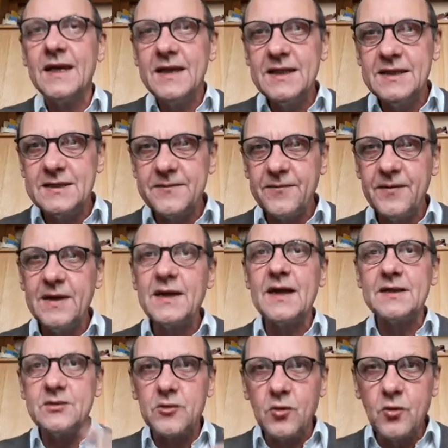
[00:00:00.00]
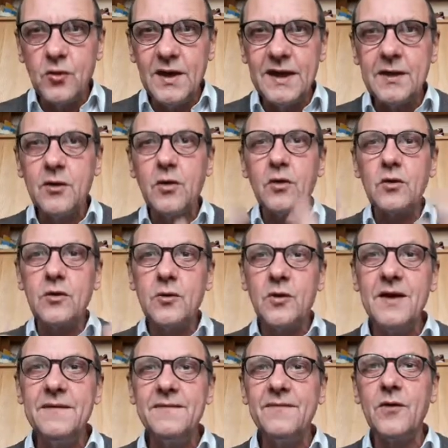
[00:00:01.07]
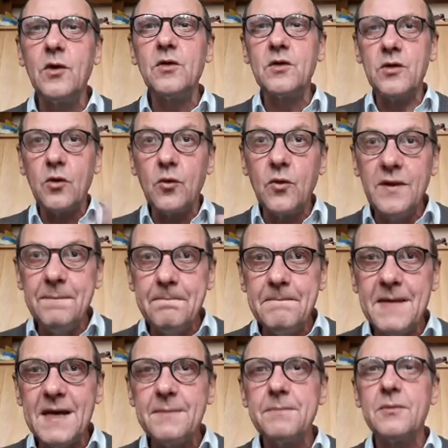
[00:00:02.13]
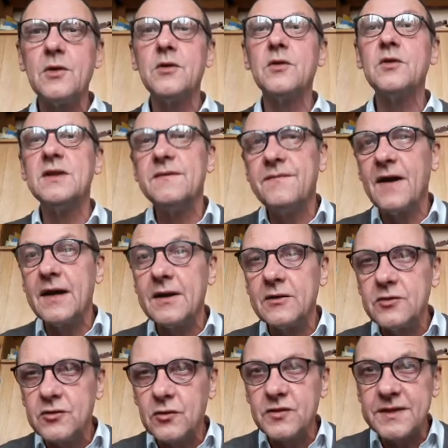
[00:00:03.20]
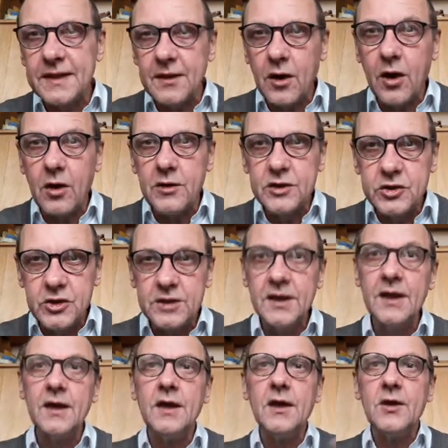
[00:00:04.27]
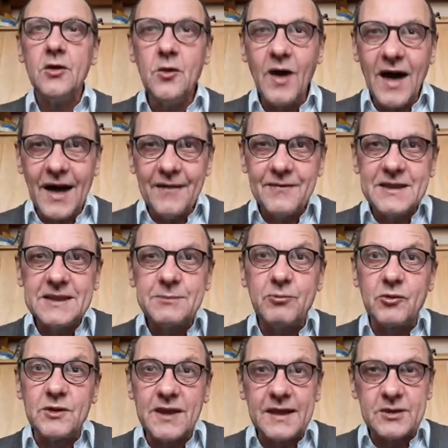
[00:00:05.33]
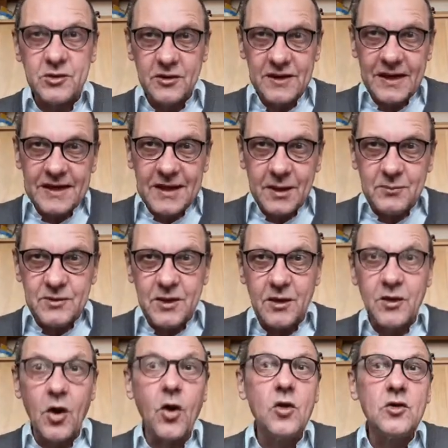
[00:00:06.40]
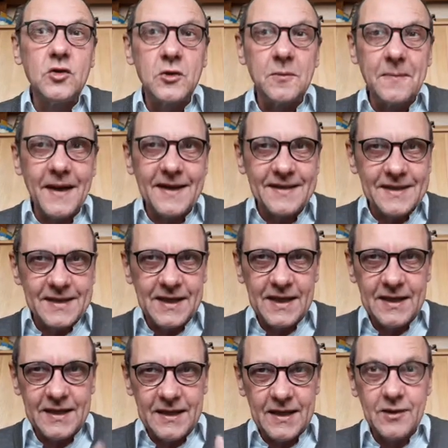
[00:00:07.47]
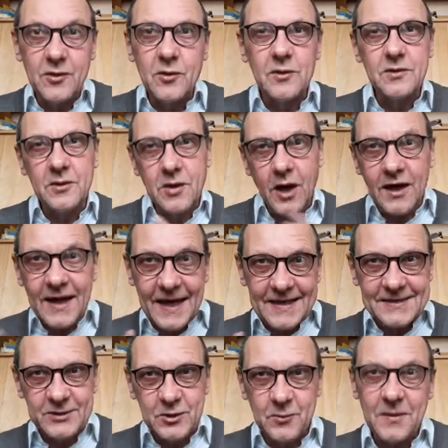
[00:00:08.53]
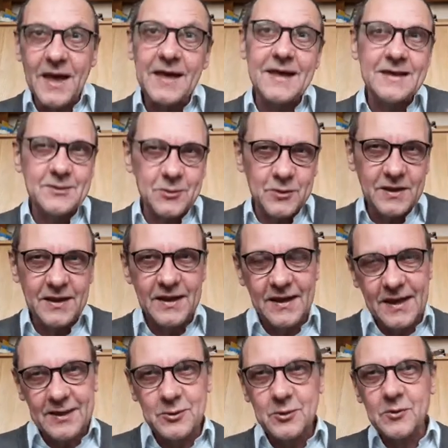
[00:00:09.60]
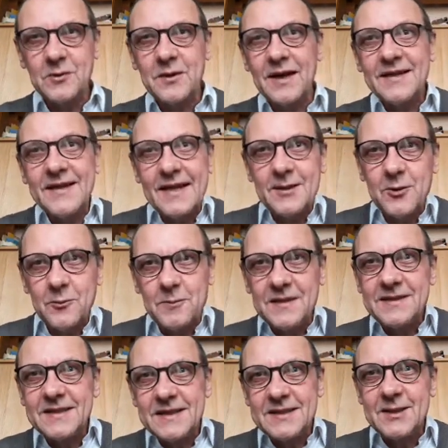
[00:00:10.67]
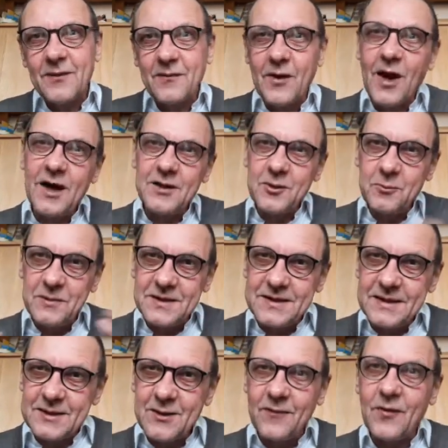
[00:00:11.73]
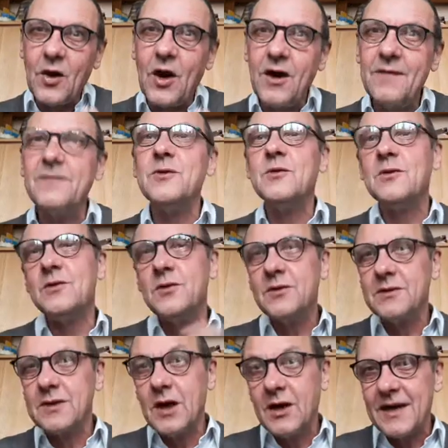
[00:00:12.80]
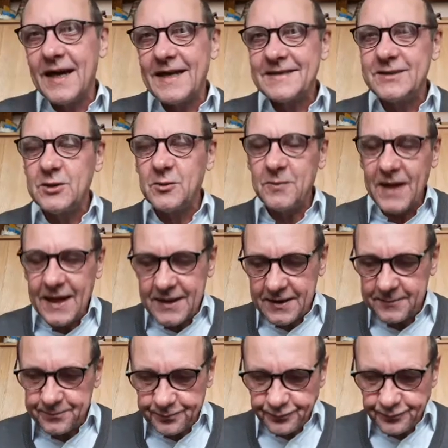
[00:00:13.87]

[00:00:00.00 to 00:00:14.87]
is fear. As you recall, you invoke, you remember your divine source and origin, you have this protection that comes on automatically. God has your back as you attend the business of God, the business of love. God has your back.